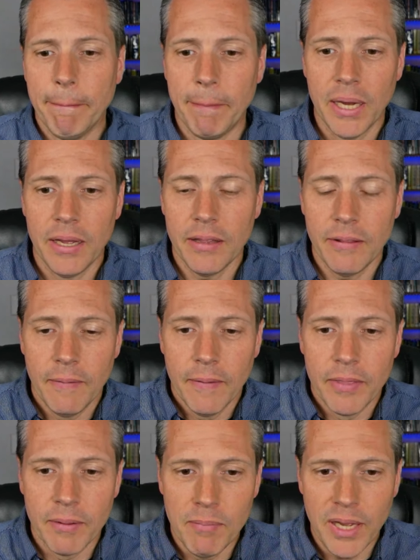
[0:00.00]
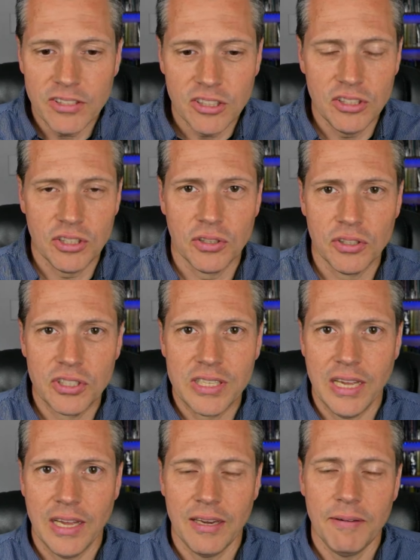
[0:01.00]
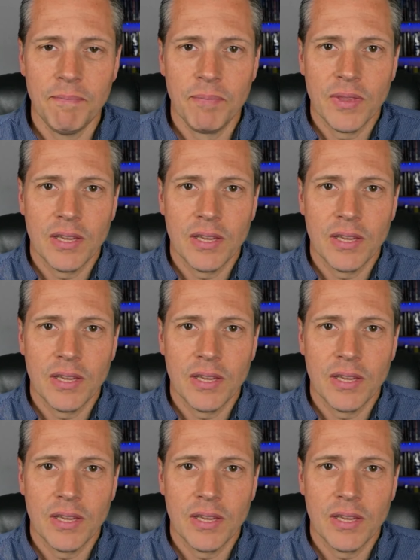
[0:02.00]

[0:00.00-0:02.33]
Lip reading: But the messengers then